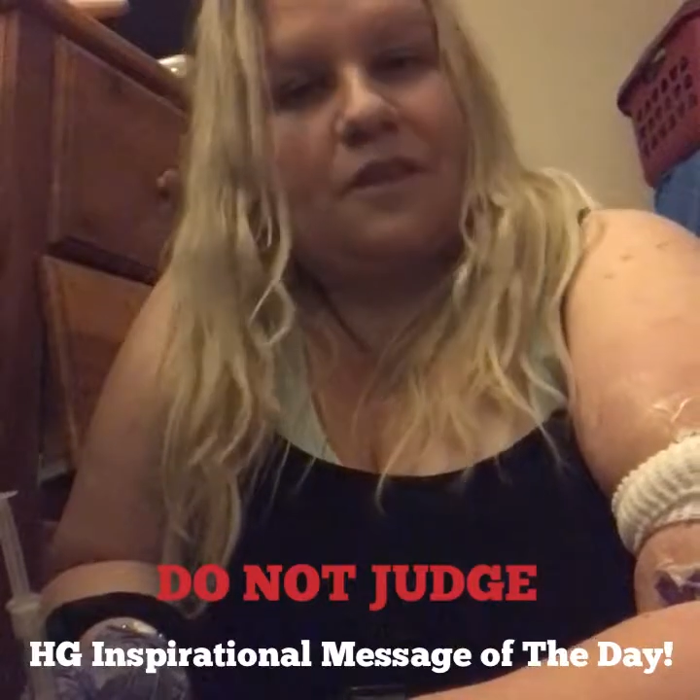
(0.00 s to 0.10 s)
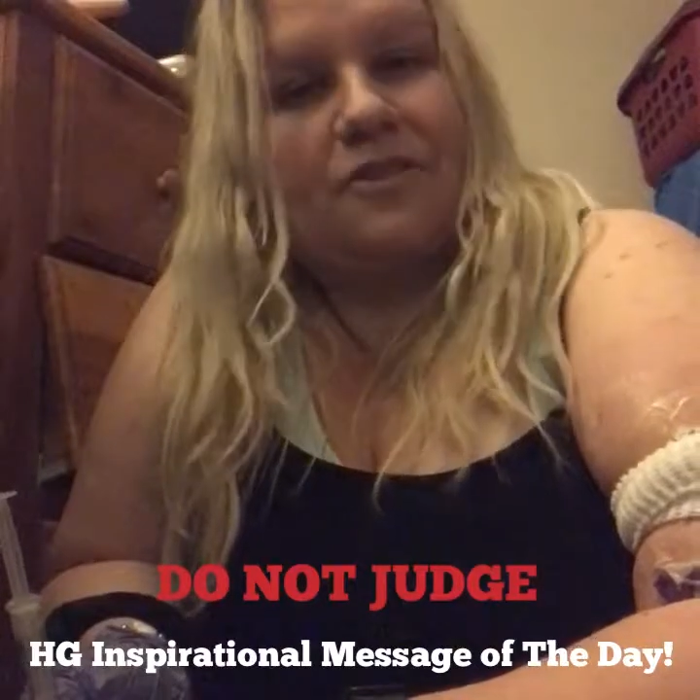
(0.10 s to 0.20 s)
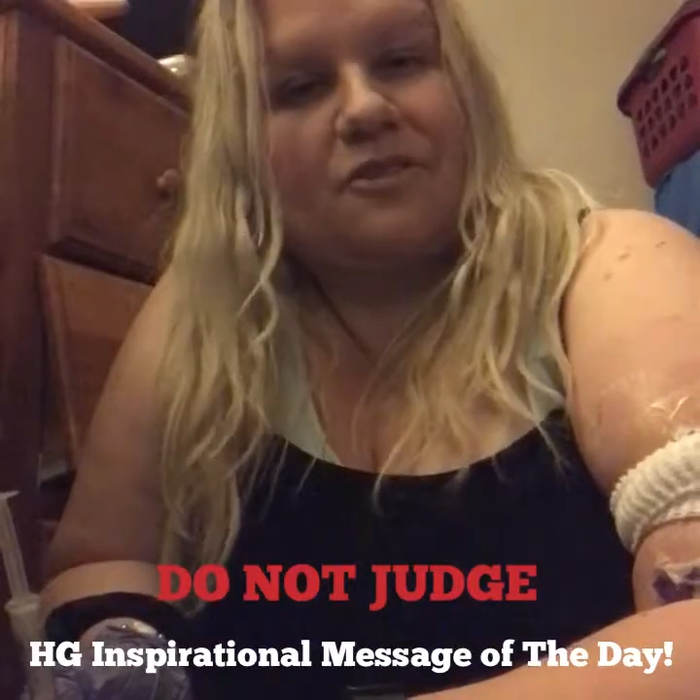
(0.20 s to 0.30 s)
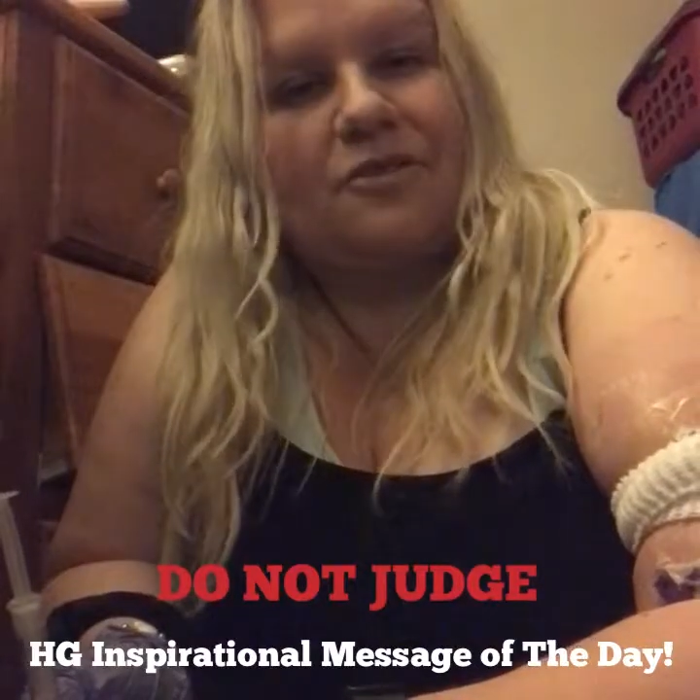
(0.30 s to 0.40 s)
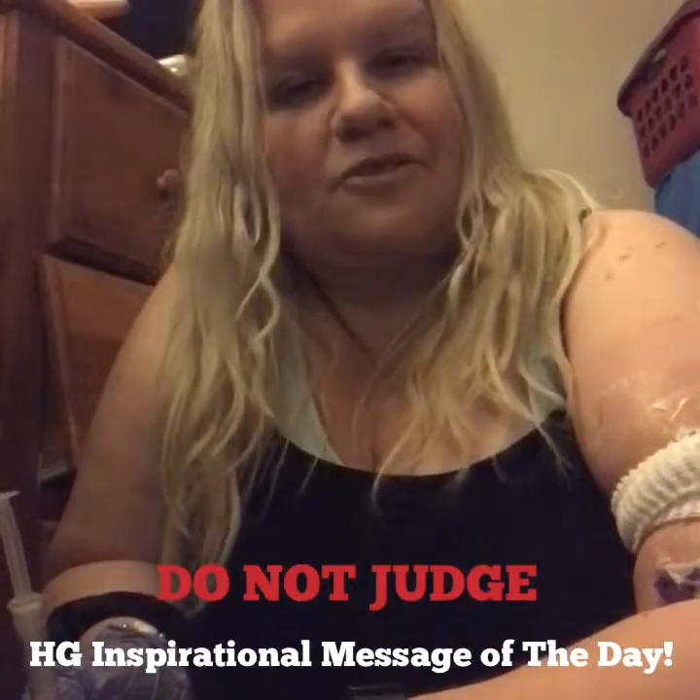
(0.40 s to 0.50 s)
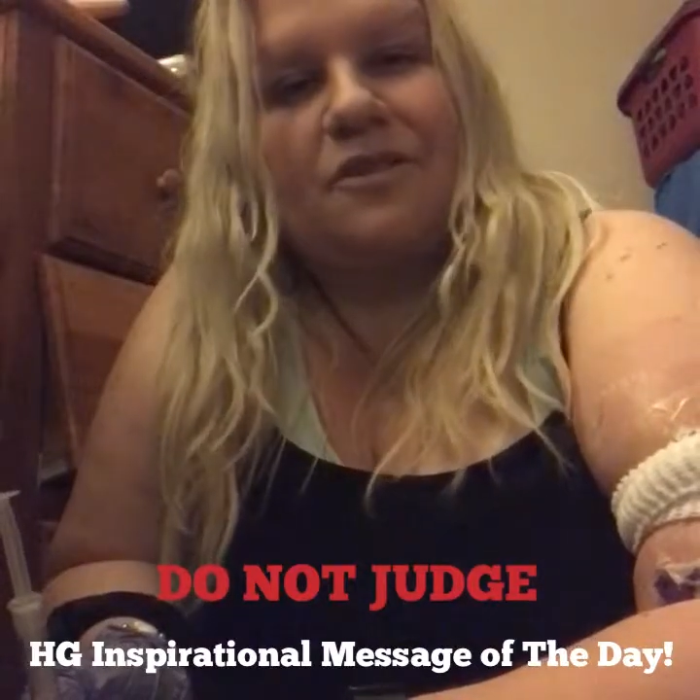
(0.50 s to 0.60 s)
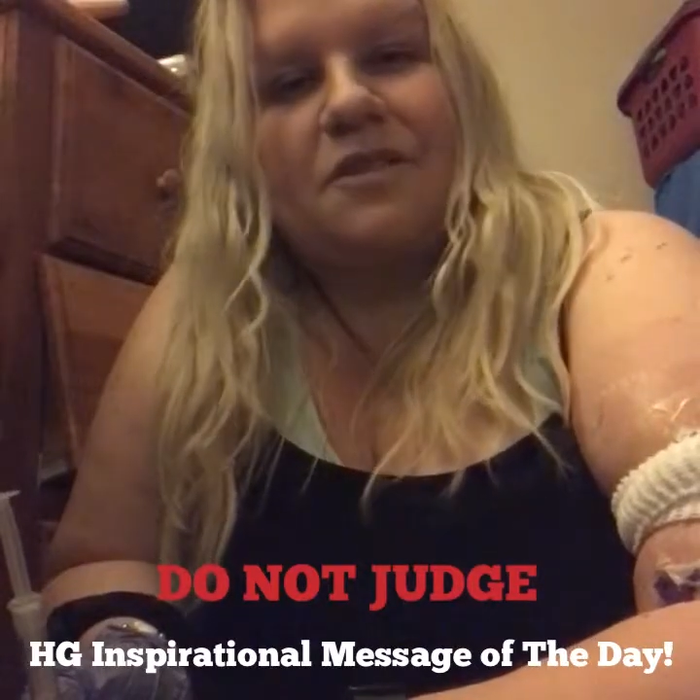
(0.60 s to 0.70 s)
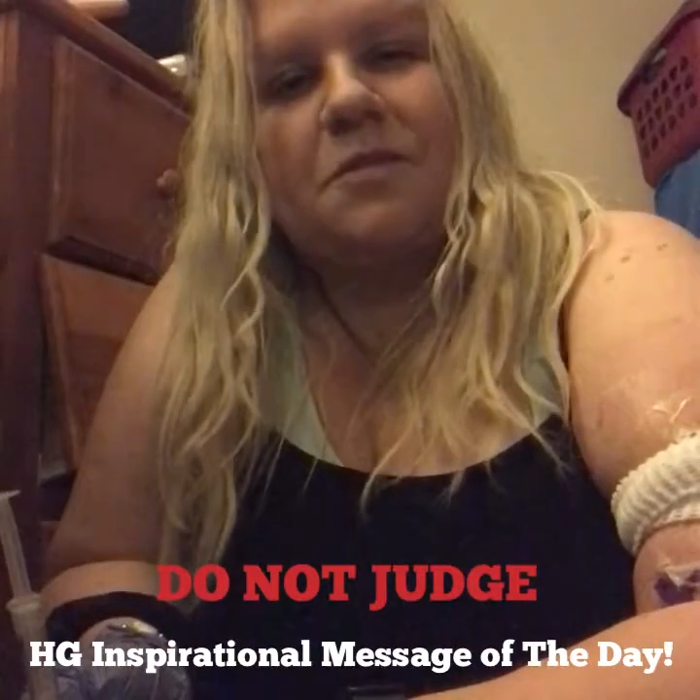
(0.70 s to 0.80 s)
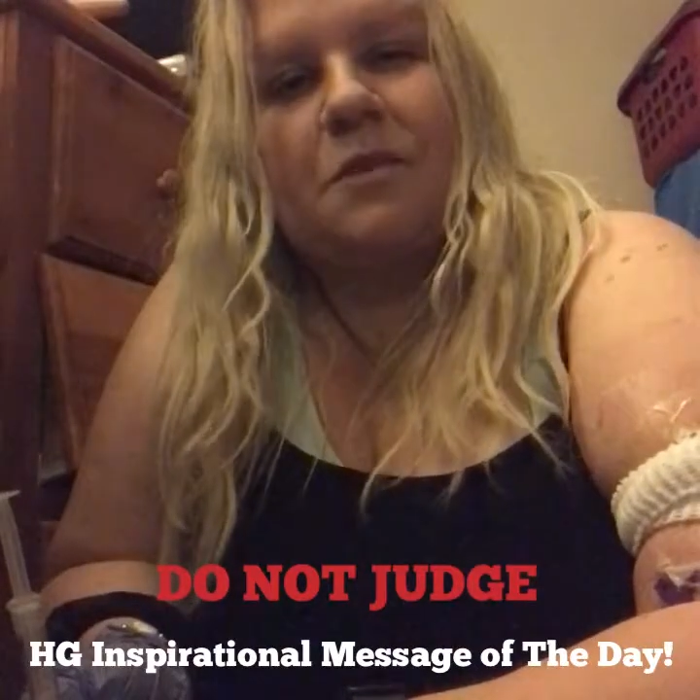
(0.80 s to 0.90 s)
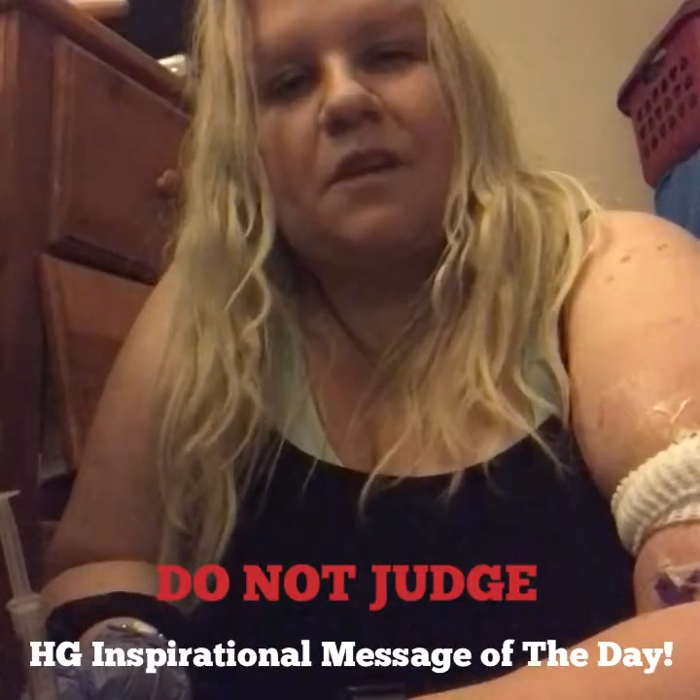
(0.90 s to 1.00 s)
issues or
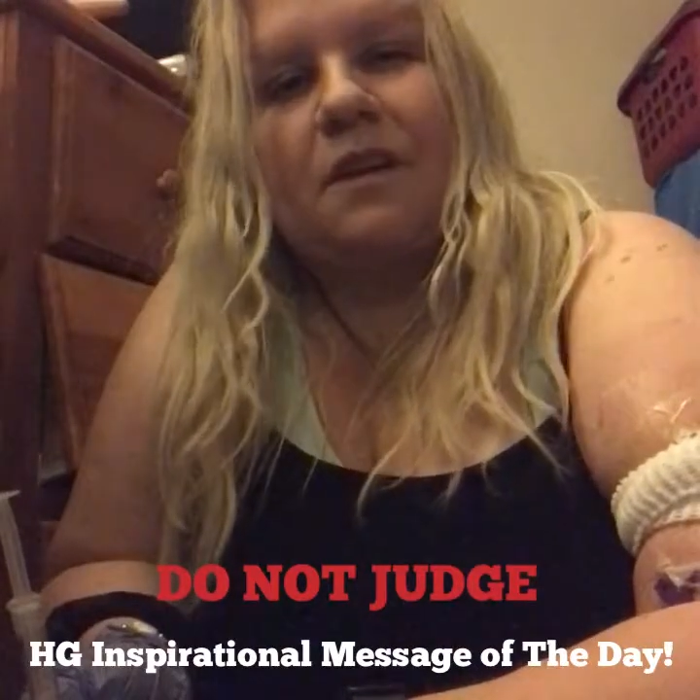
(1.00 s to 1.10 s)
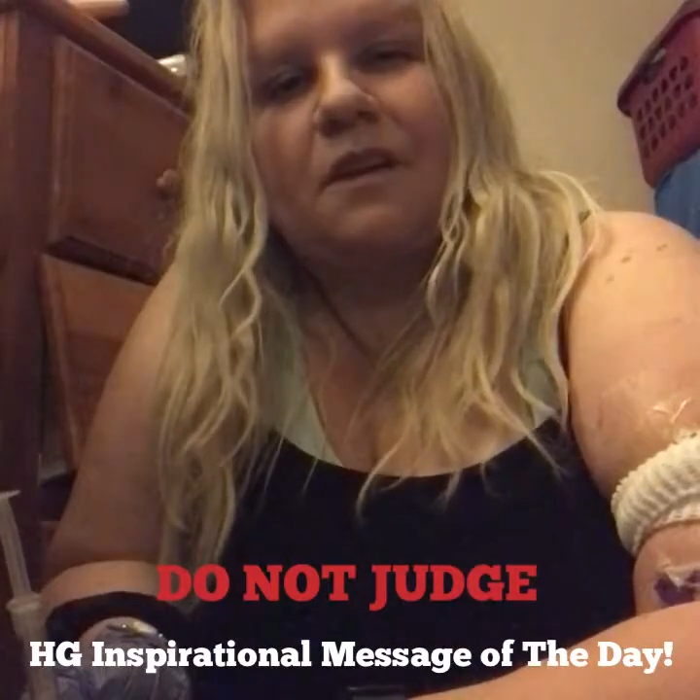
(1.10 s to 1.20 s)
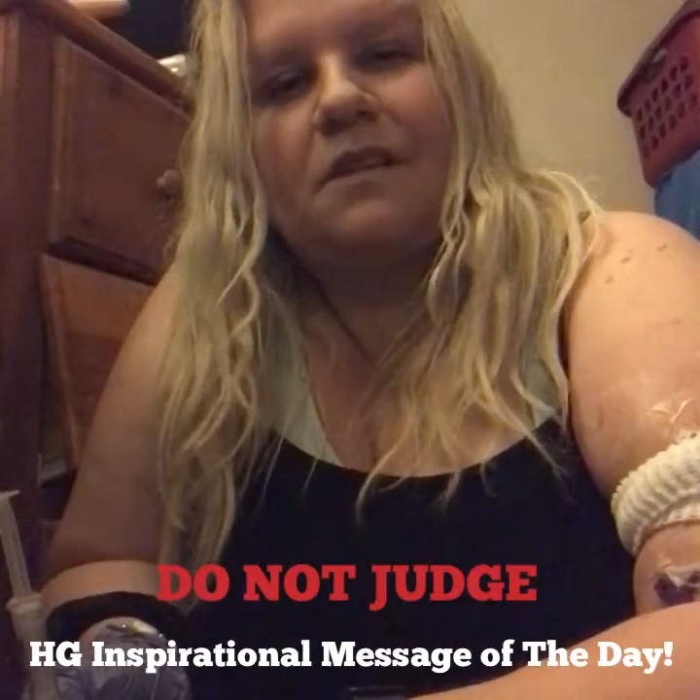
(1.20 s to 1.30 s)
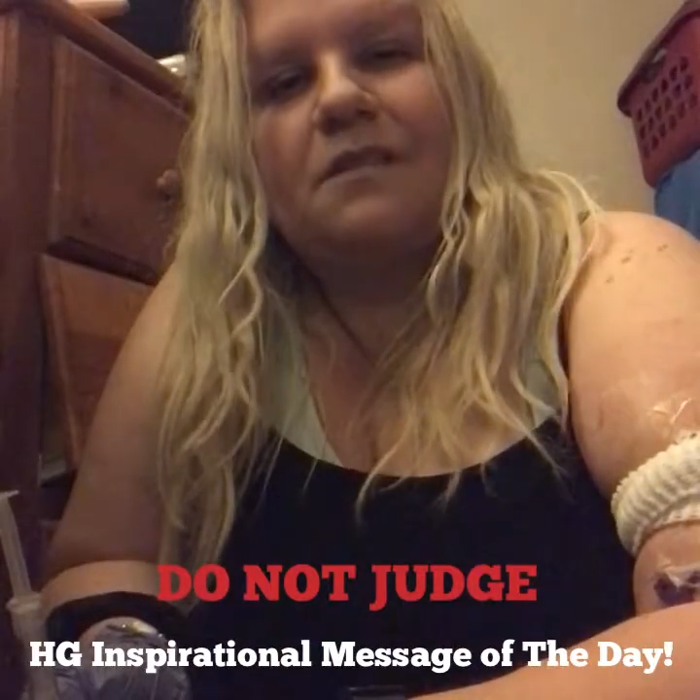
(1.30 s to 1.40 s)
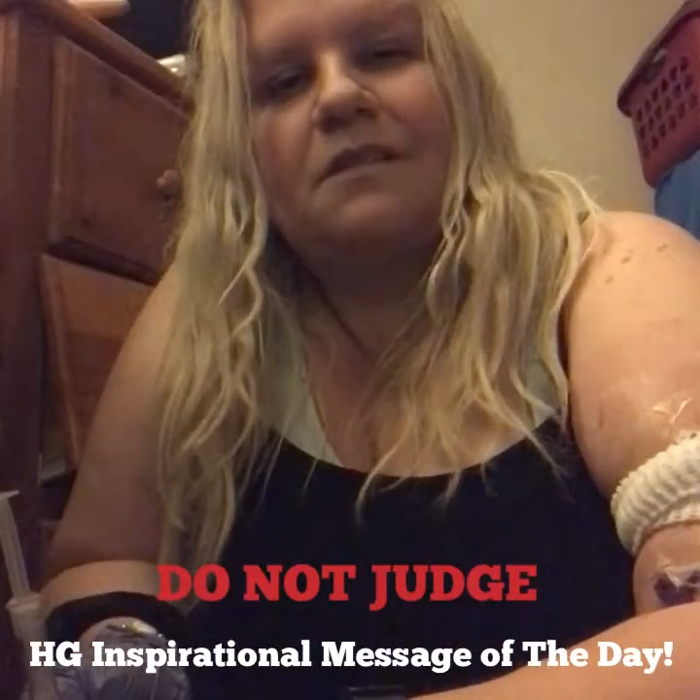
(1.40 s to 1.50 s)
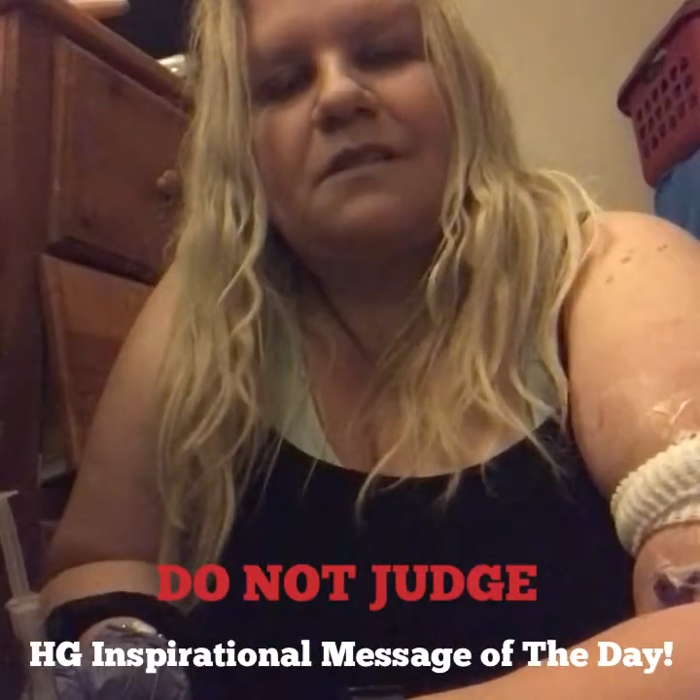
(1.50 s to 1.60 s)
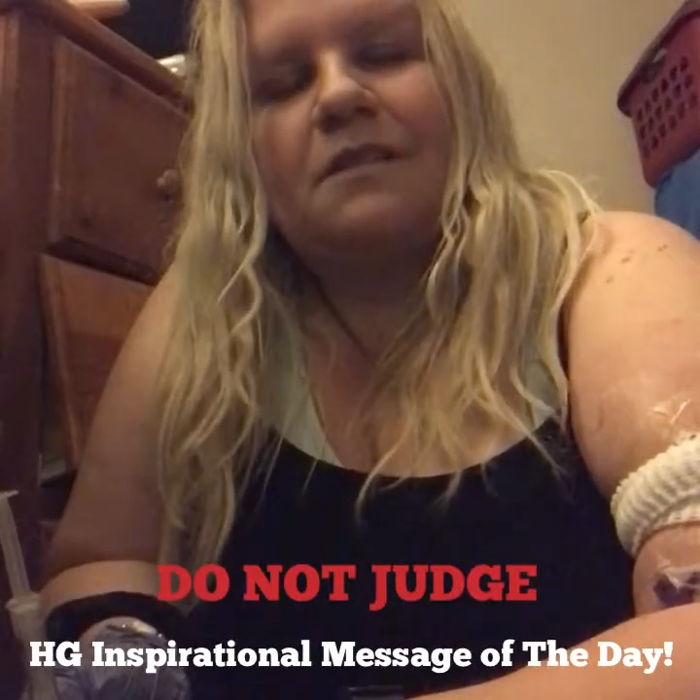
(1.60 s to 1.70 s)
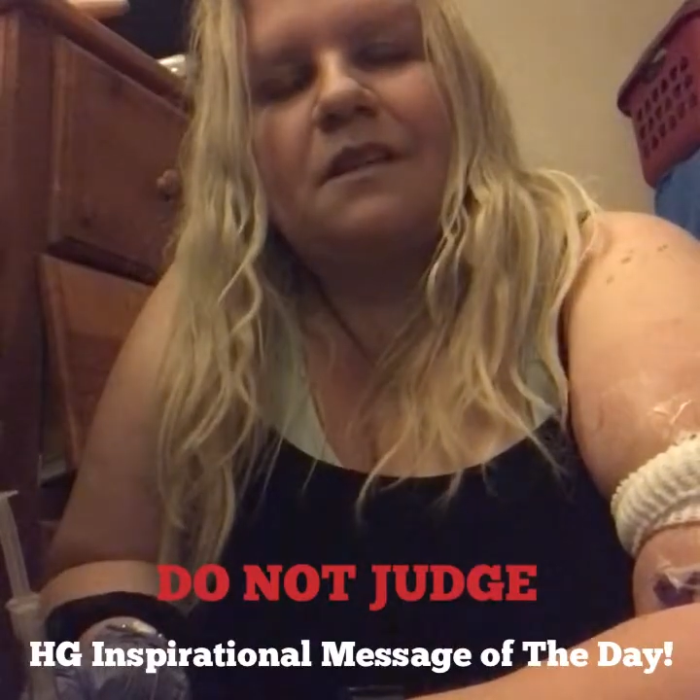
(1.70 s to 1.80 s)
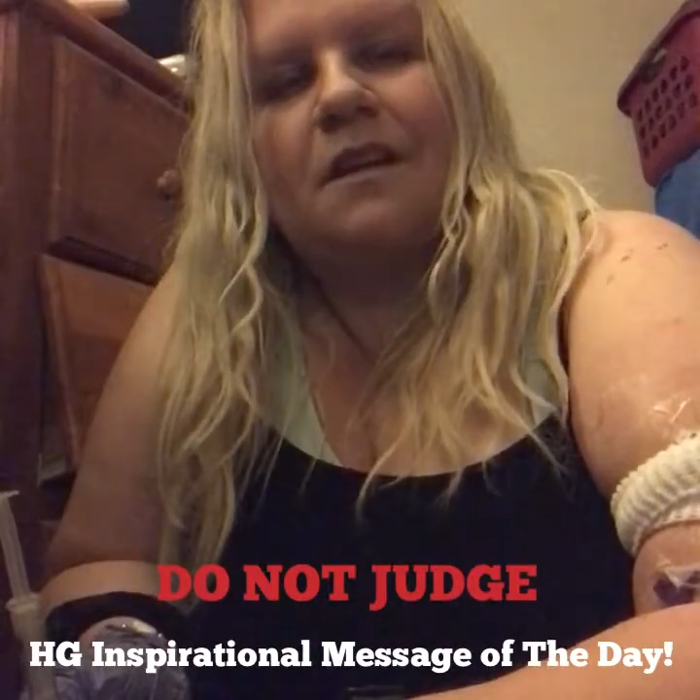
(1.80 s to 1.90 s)
disabilities.